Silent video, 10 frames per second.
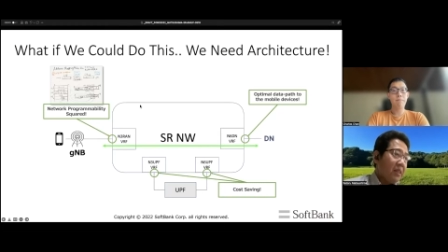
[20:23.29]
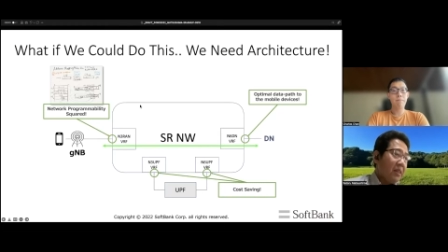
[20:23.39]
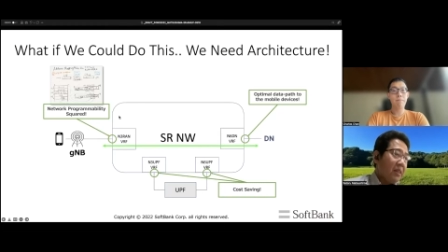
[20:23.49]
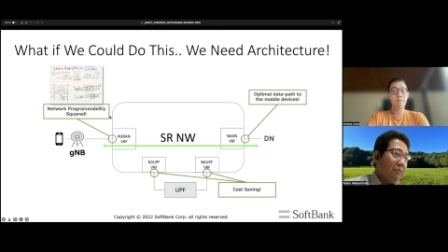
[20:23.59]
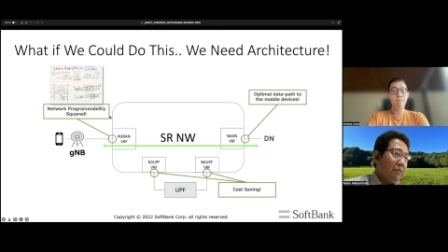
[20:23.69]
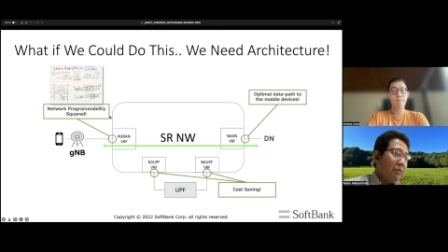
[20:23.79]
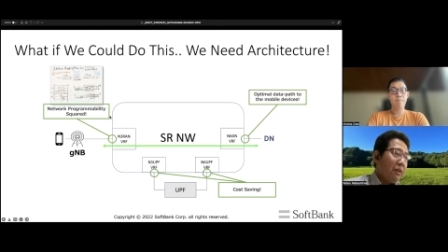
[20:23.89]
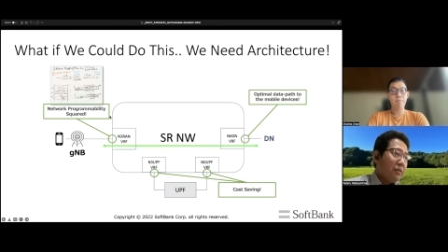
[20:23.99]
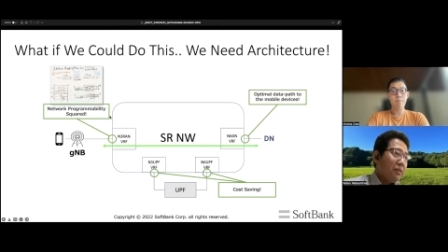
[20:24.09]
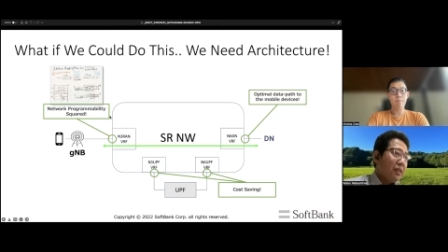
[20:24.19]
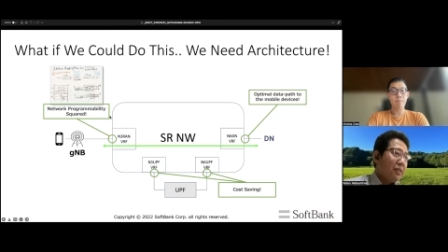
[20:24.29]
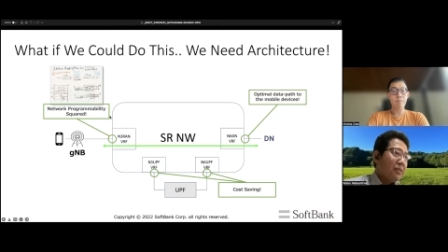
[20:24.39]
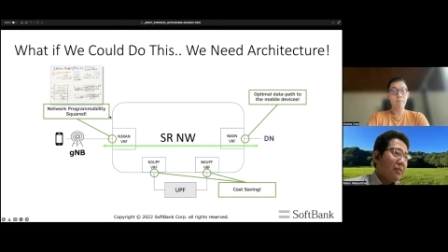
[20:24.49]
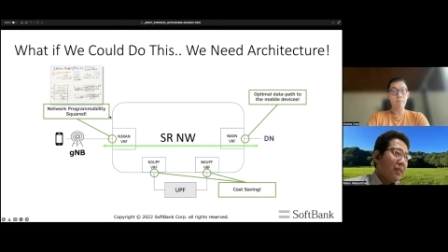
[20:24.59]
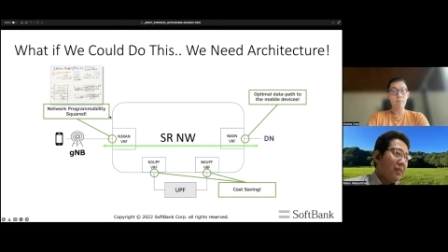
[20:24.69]
we found that
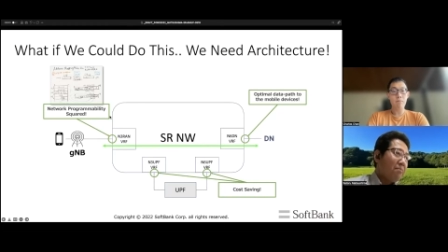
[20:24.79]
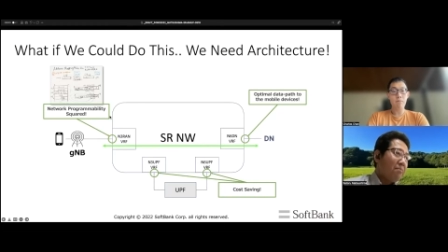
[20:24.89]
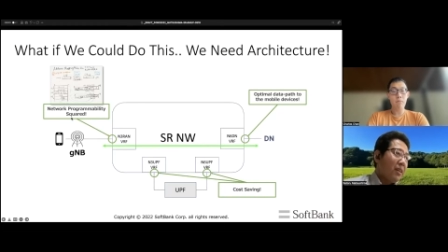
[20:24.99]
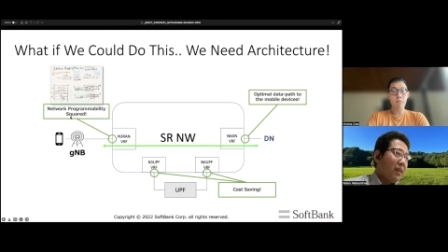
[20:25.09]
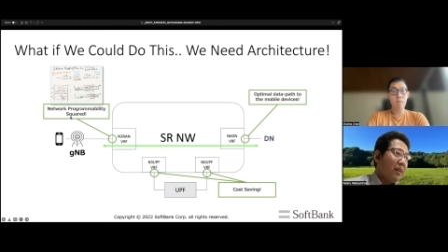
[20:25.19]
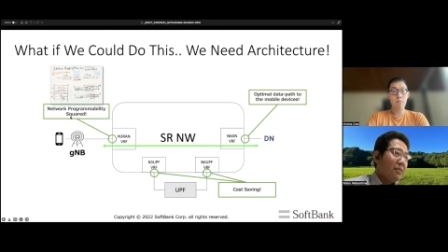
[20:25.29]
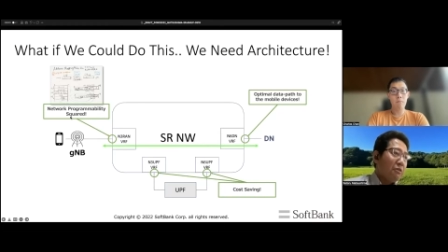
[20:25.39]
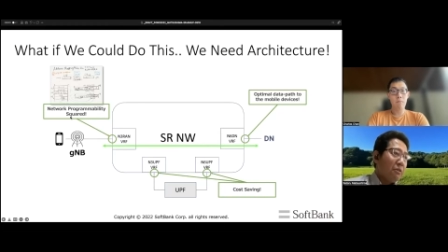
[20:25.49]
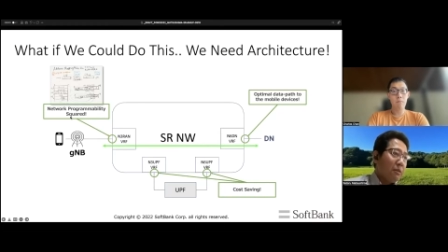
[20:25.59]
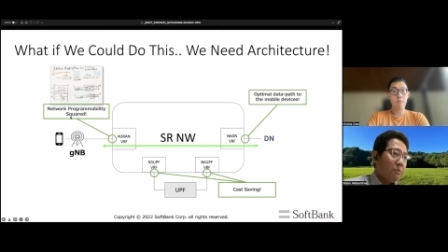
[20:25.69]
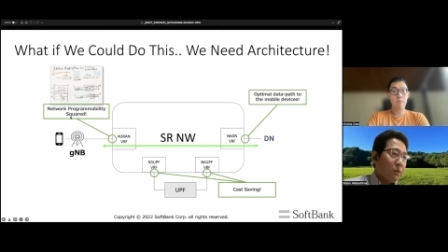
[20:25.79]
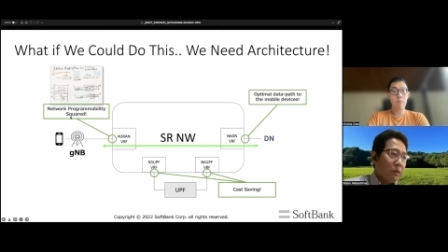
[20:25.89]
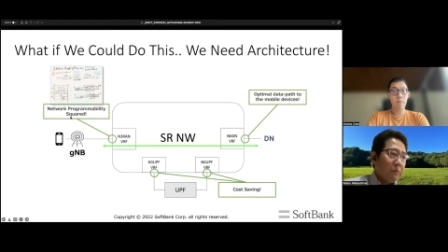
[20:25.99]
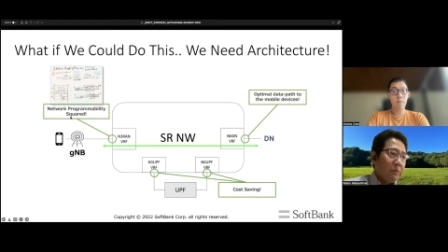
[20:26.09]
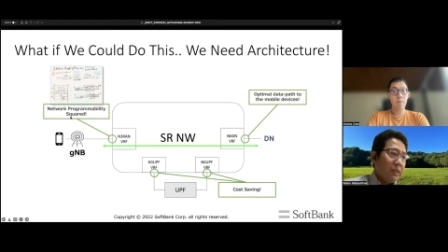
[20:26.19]
the network
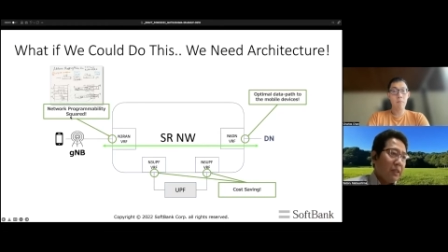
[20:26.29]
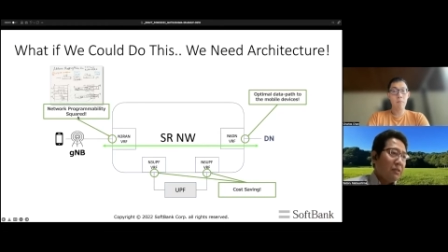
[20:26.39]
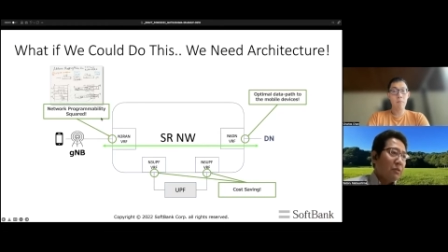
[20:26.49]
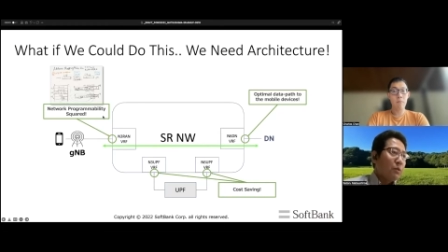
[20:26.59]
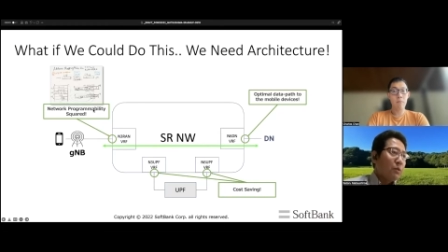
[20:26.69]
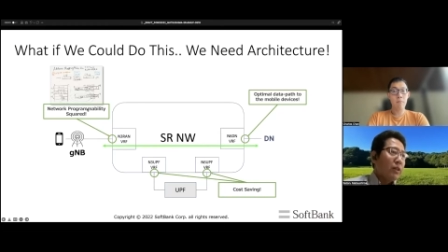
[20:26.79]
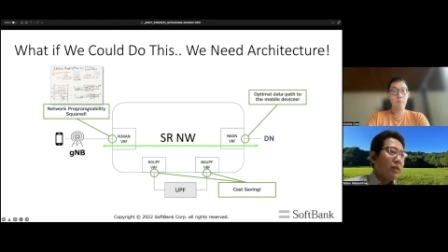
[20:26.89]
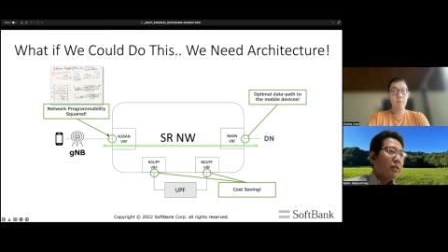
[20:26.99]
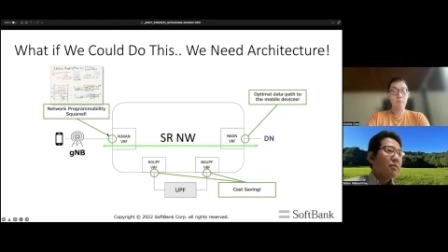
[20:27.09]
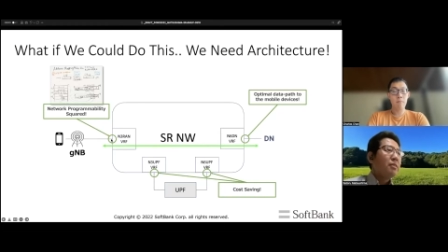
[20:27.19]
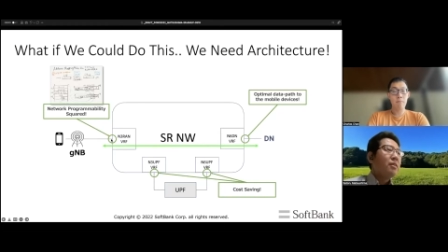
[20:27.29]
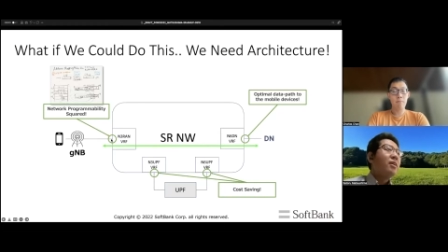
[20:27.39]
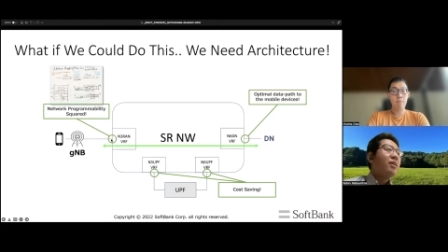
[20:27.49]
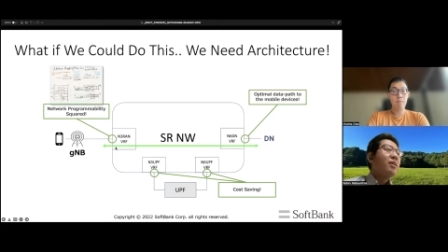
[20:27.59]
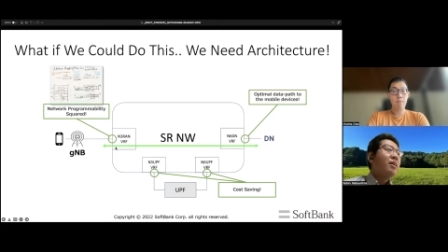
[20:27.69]
programmability squared
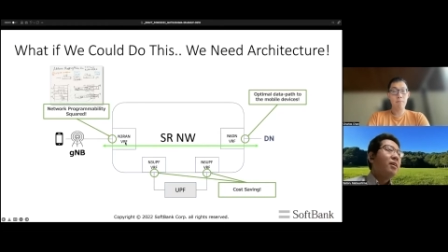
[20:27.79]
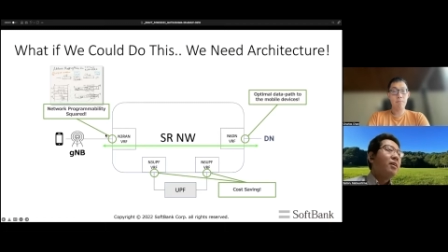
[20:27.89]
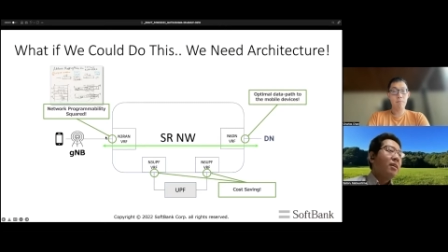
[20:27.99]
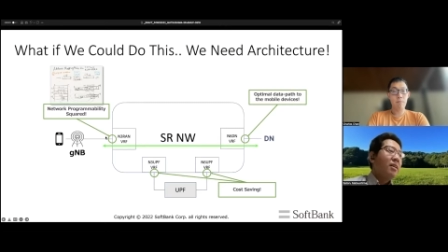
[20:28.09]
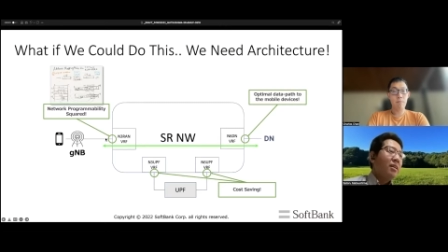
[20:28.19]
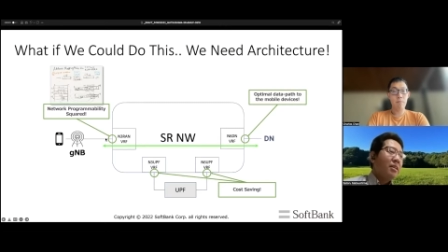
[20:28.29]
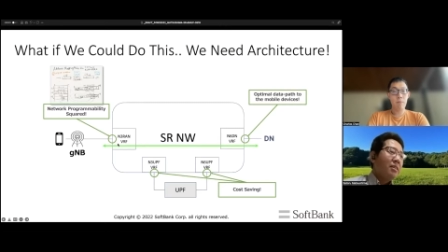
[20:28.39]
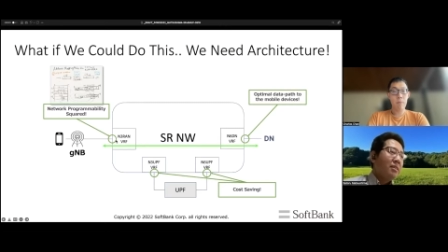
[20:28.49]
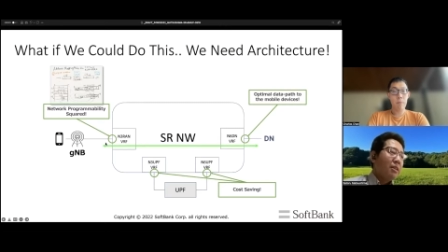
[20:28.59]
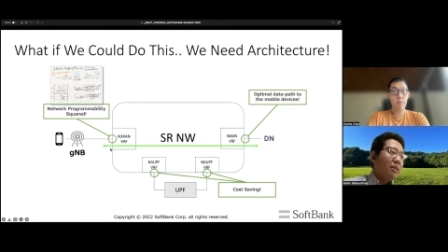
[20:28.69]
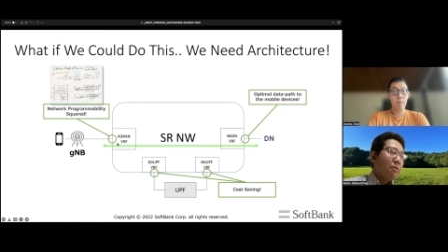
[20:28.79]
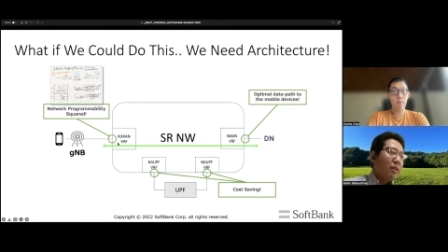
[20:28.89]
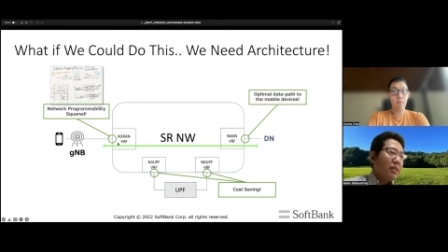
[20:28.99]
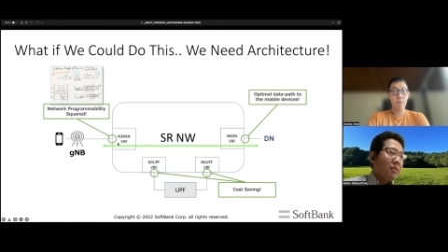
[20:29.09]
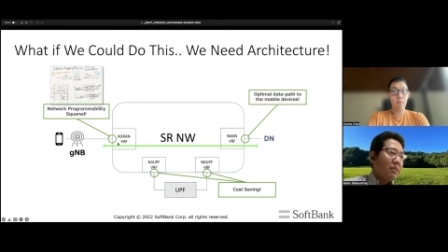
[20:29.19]
in that
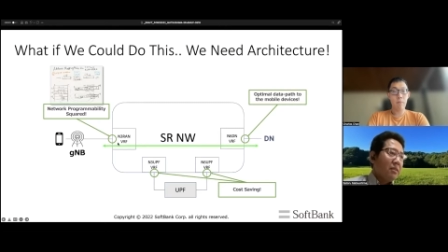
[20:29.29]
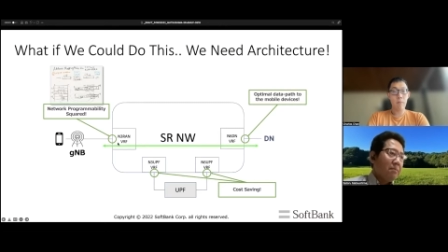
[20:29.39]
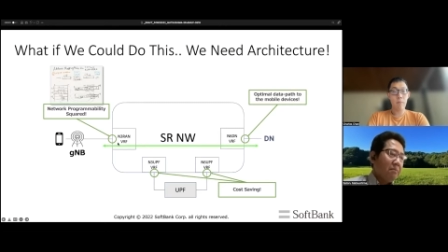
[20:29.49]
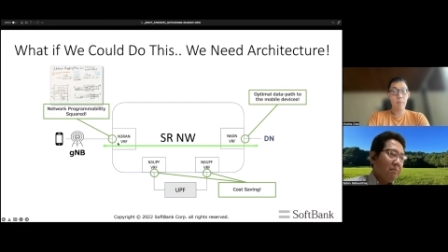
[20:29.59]
place.